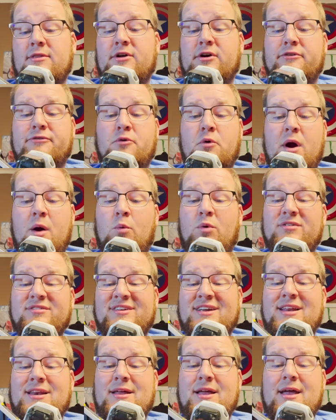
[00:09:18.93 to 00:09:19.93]
Therefore, I
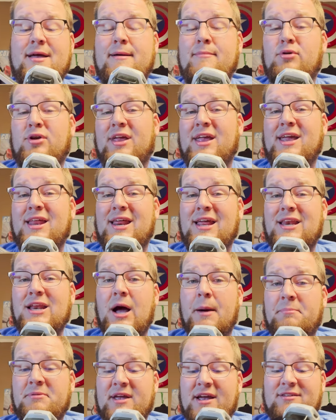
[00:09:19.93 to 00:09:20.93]
wasn't able to get any
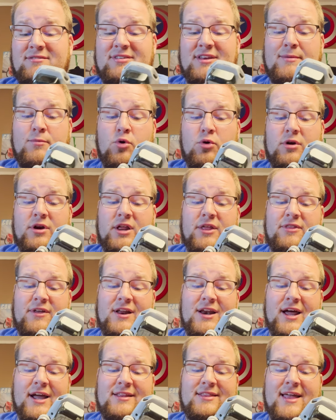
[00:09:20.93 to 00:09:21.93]
updates anymore or
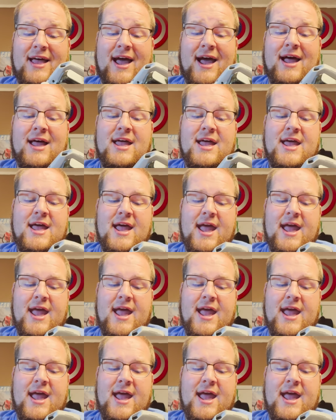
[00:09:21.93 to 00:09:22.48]
anything like that,